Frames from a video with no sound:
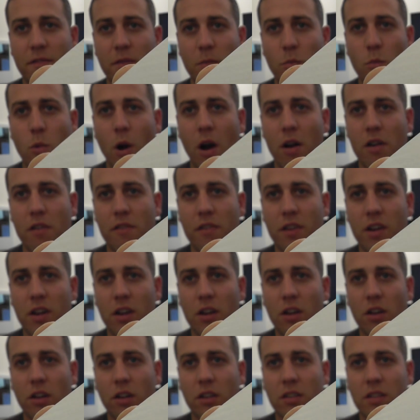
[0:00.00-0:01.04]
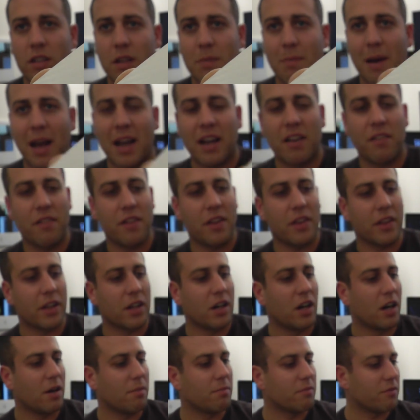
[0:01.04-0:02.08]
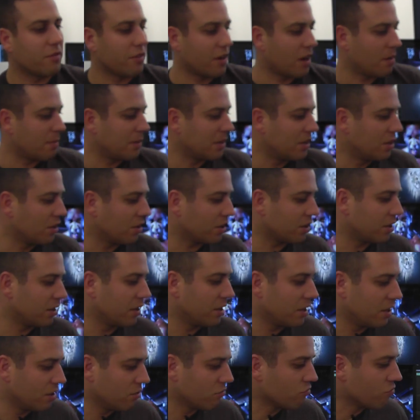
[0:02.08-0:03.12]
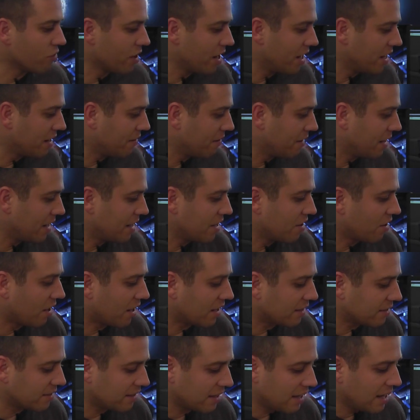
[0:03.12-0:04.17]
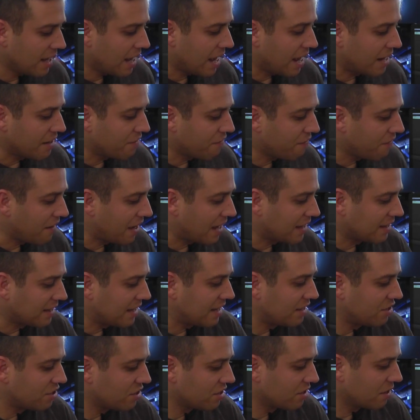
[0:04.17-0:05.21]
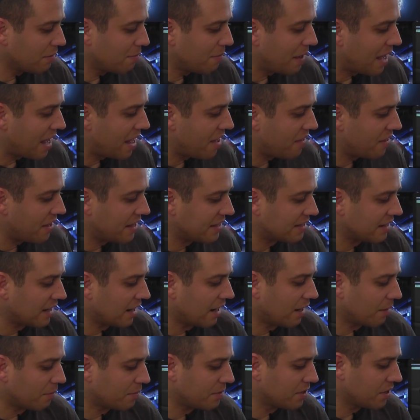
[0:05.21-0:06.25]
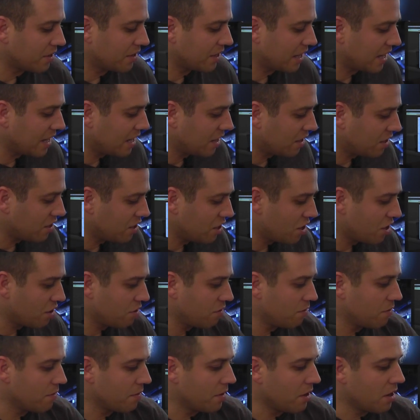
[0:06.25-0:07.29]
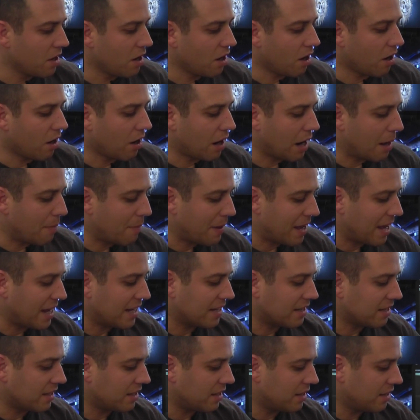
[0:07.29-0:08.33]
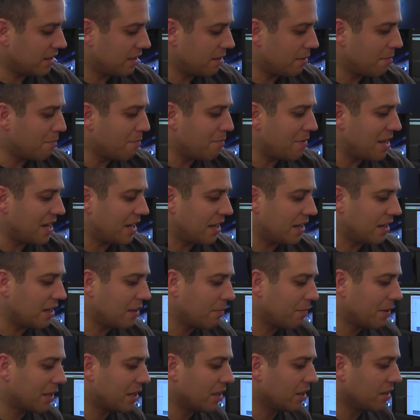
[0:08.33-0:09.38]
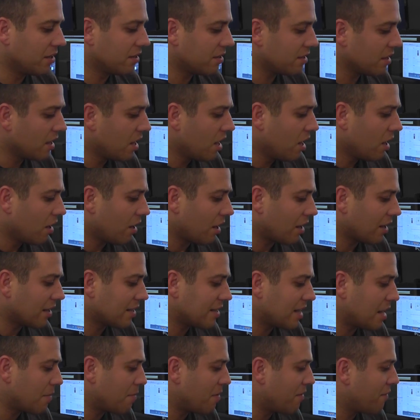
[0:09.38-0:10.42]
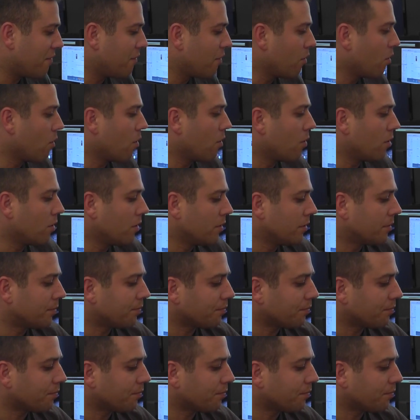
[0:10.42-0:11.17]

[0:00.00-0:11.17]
woven look to the back of it, the carbon fibre look. Really, really nice. And in fact, let's just compare this up to the new iPad mini, because like I said before,